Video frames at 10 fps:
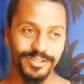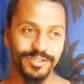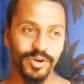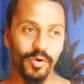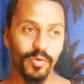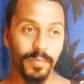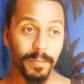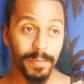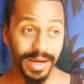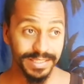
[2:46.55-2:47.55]
So
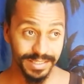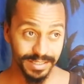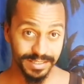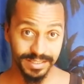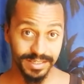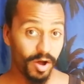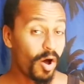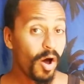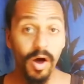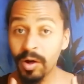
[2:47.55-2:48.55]
muscles,
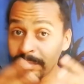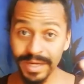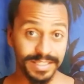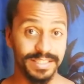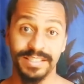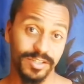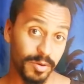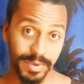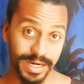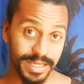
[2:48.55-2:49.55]
all muscles in your
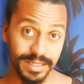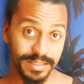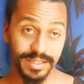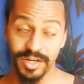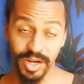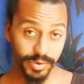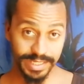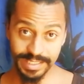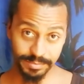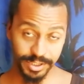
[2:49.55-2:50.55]
body, no
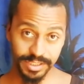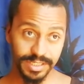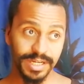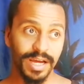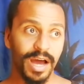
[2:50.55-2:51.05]
exception,